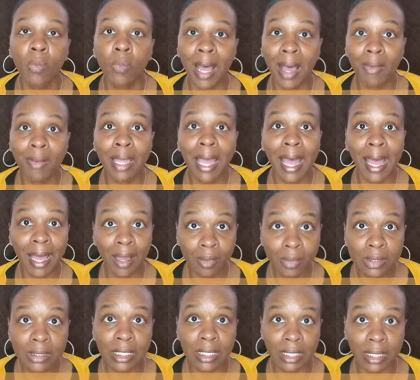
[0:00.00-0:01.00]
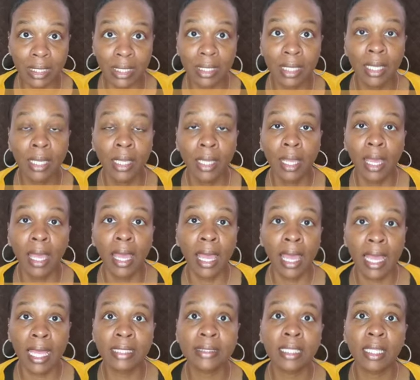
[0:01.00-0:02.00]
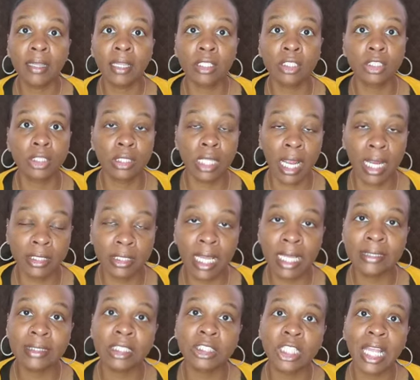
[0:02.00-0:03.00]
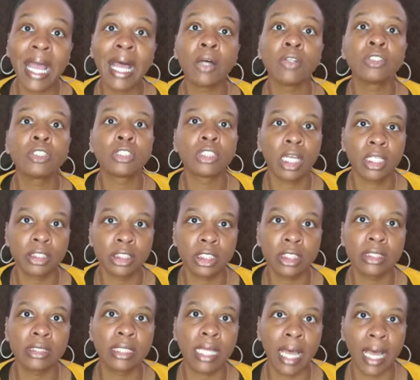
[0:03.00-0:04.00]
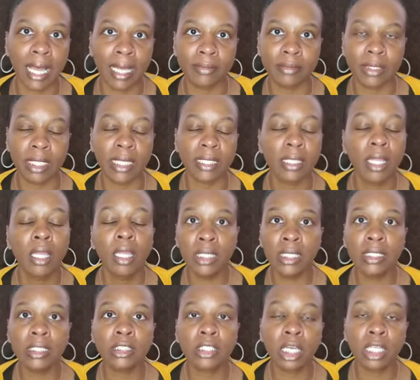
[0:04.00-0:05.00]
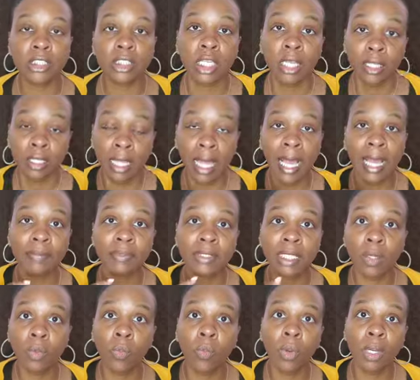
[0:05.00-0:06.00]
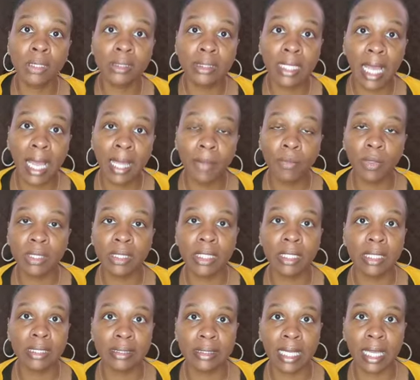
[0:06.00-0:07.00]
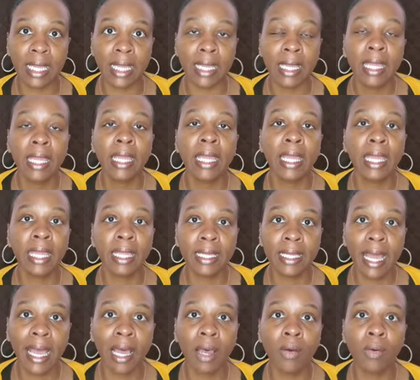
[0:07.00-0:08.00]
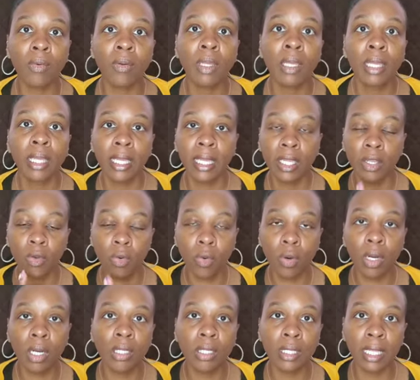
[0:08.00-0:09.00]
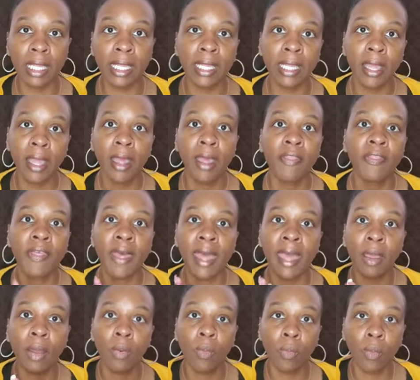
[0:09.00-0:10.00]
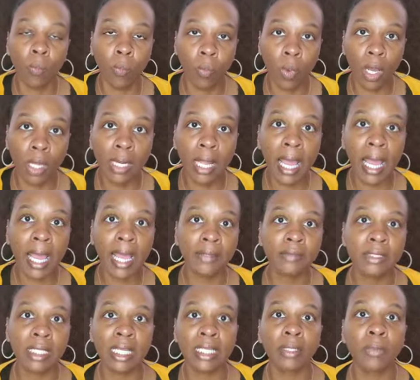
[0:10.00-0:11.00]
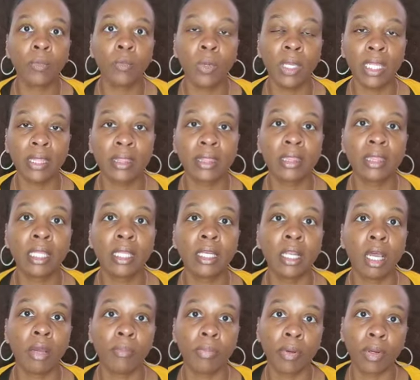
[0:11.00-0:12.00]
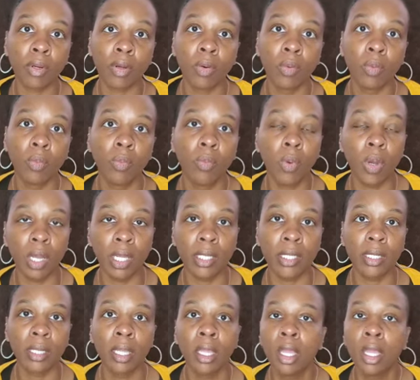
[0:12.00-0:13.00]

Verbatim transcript: while counting as the, as the child touches the object. You need to touch the object one time within the set and count and correlate that one object with the number one.